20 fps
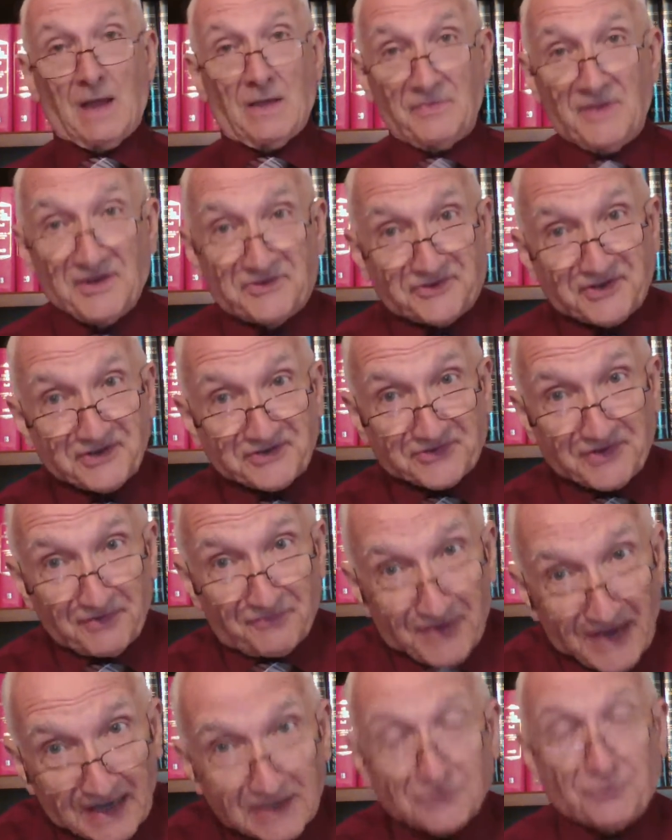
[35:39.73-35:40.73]
This is the
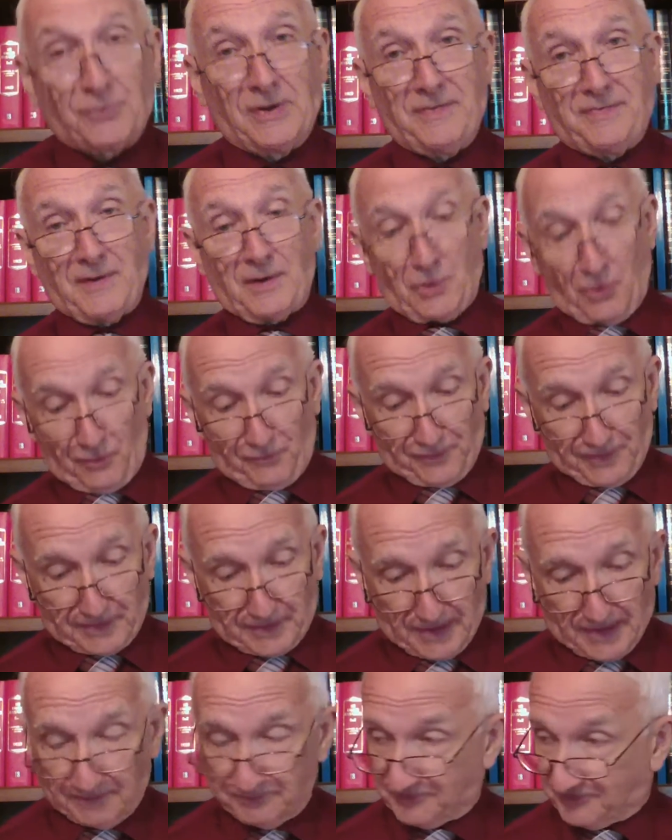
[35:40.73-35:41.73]
victory that
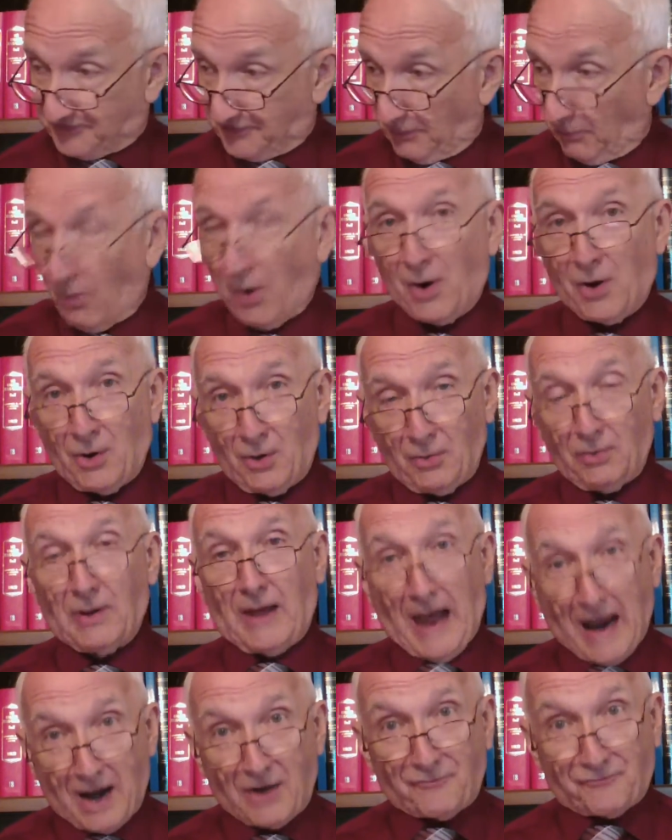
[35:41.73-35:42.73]
overcomes the world,
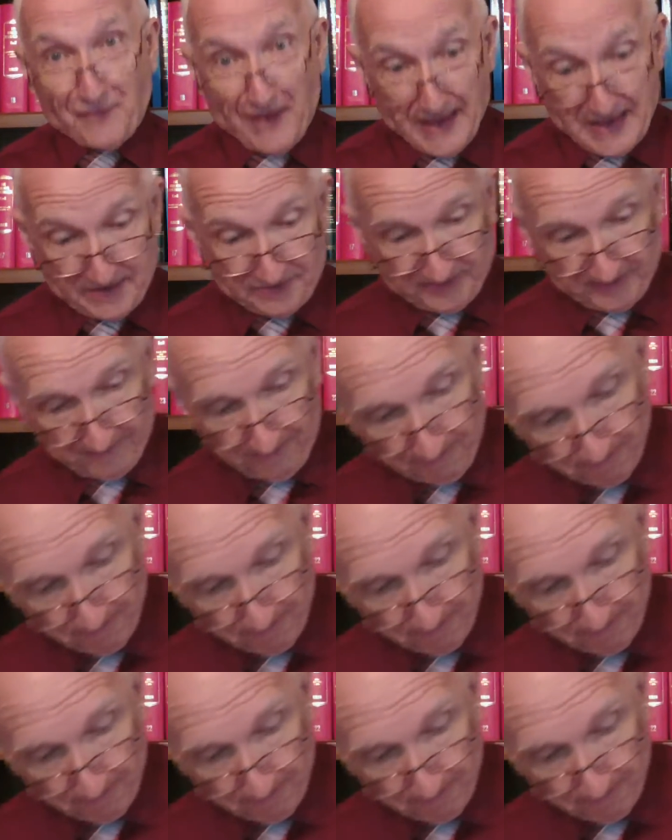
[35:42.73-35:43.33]
our faith.